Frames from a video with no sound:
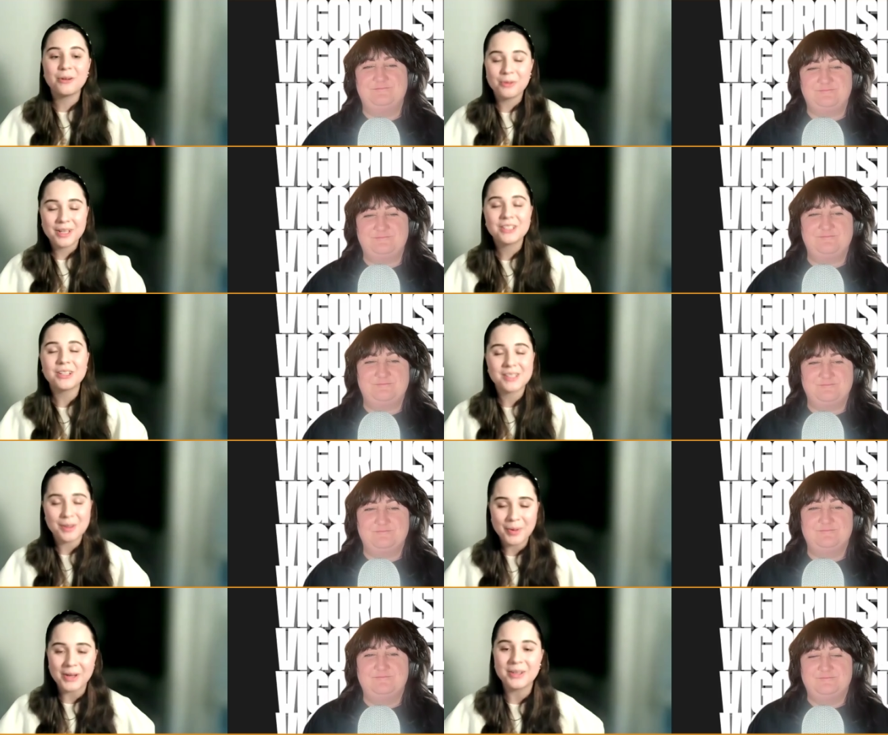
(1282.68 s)
Speaker 1: it it does
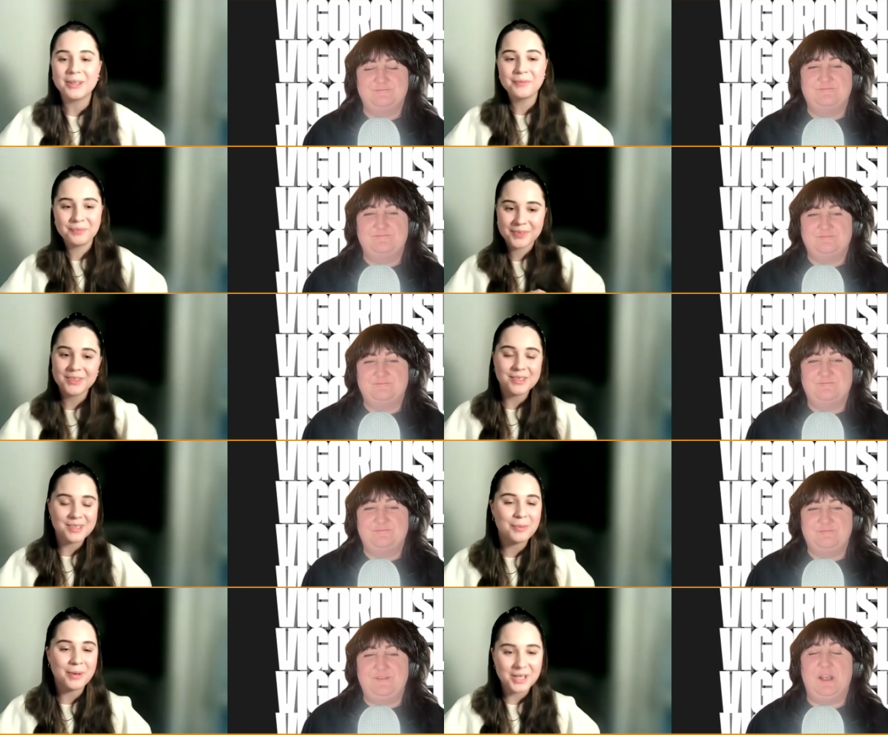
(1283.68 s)
get better. It
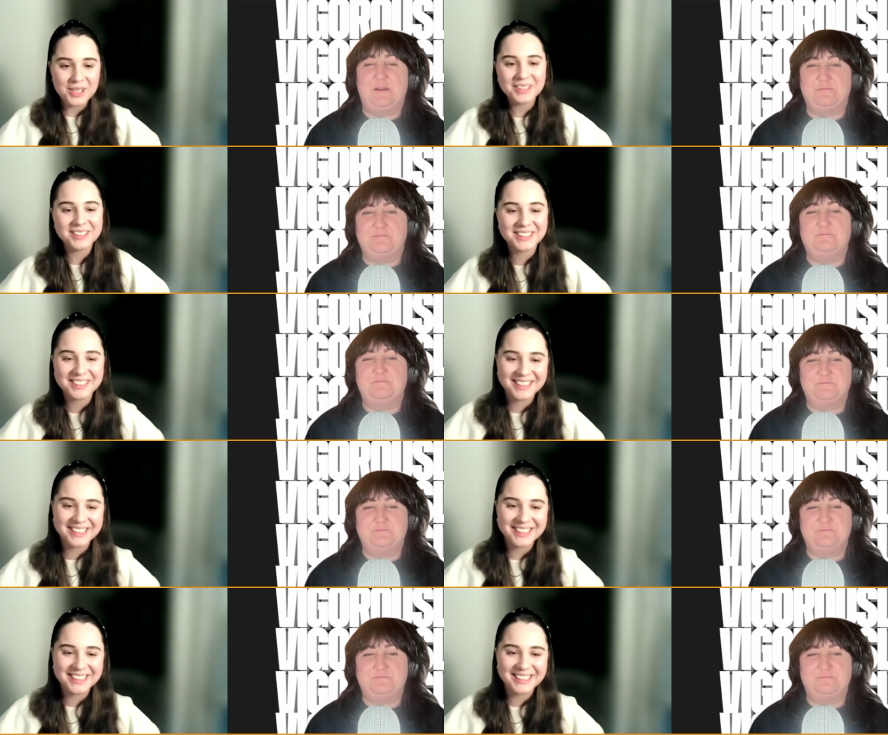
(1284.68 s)
does get yeah. better.